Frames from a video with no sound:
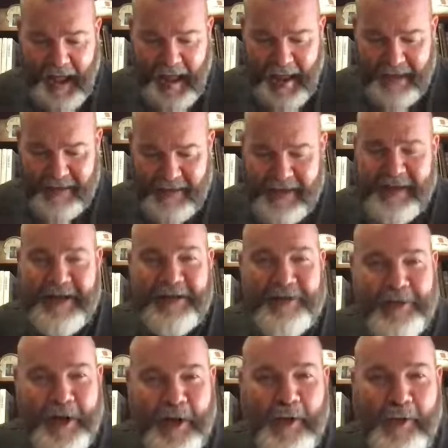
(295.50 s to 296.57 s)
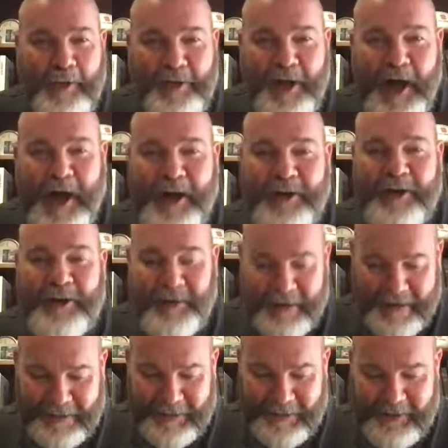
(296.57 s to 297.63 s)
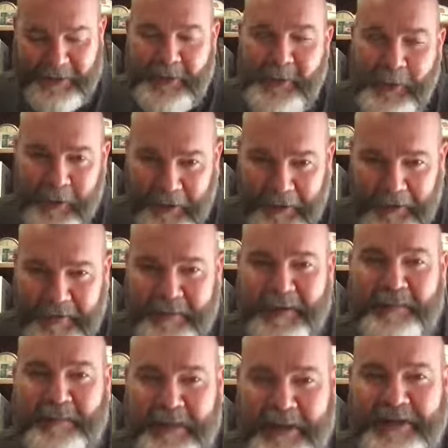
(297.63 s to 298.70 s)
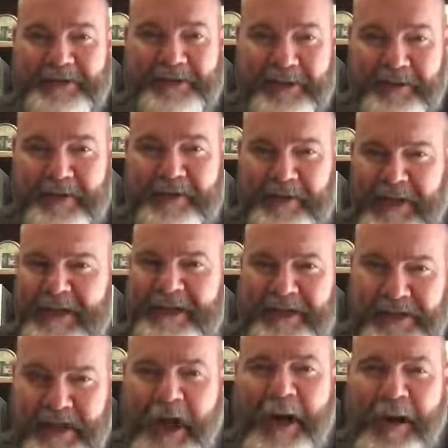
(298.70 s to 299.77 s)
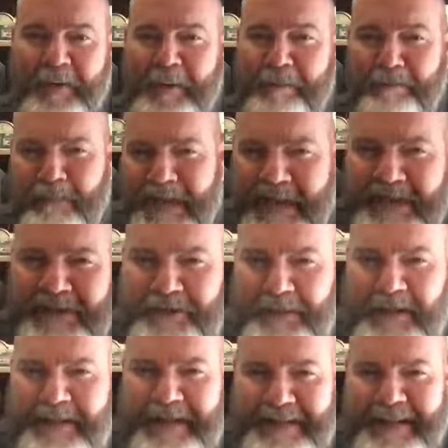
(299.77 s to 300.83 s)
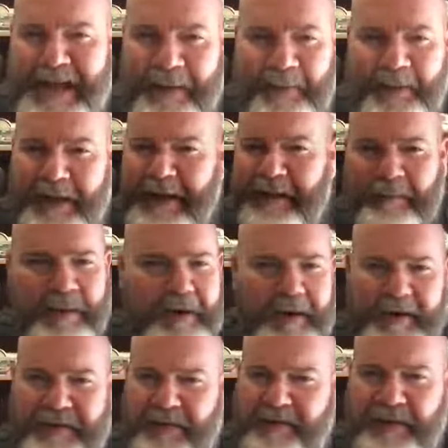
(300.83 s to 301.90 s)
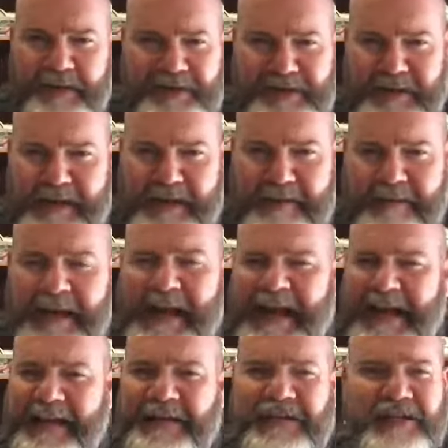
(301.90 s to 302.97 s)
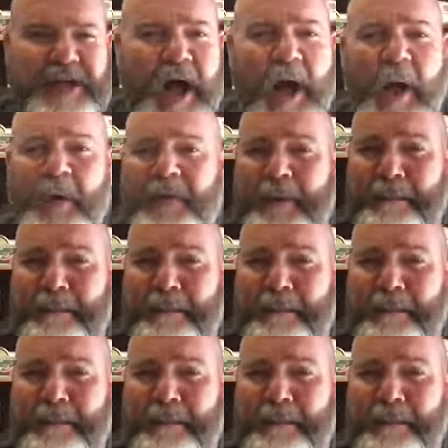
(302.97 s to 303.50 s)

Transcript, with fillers: and he could no longer endure the misery of Israel. He saw the misery that they were in because of their sin. He saw the